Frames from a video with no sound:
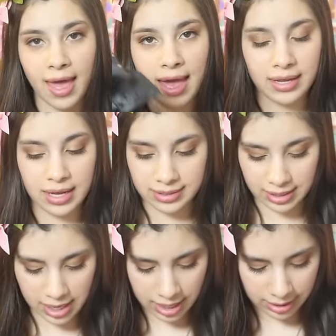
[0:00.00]
that is
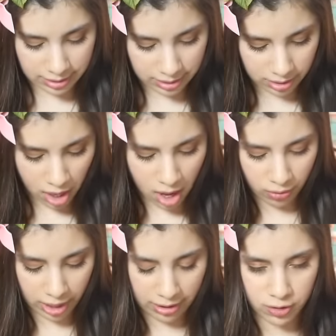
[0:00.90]
it.
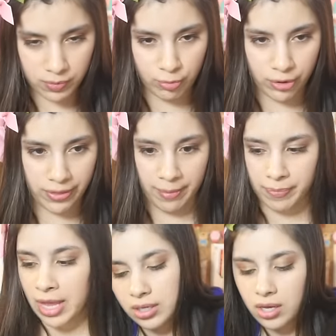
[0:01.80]
Oh, okay, there's one more thing.
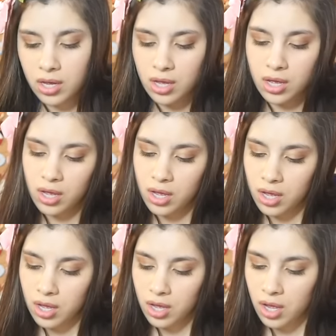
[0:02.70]

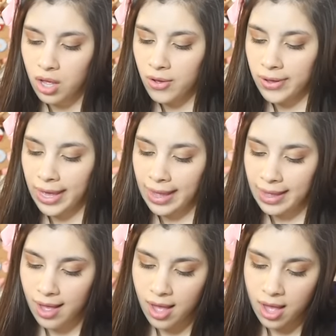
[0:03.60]

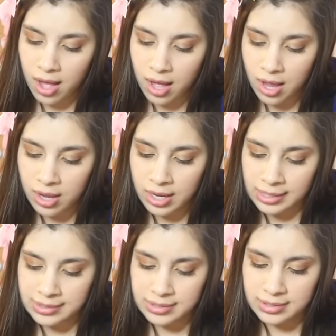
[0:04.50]
Okay,
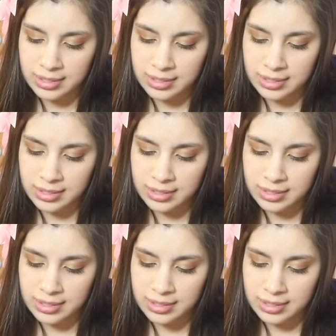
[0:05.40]
it's